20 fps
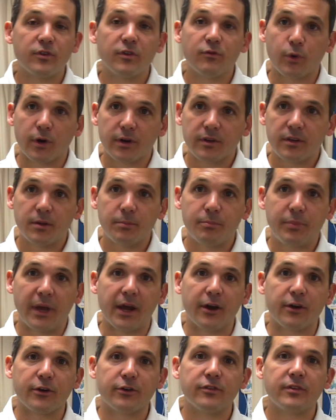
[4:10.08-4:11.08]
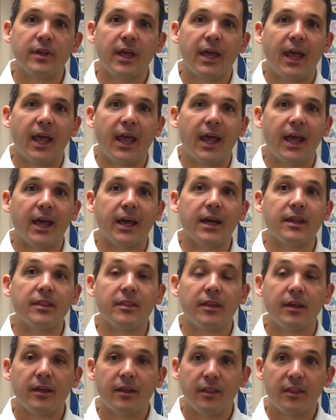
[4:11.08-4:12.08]
have worked in pairs
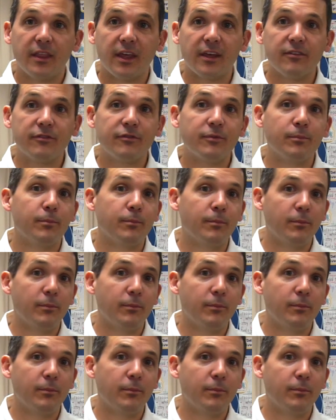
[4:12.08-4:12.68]
and they've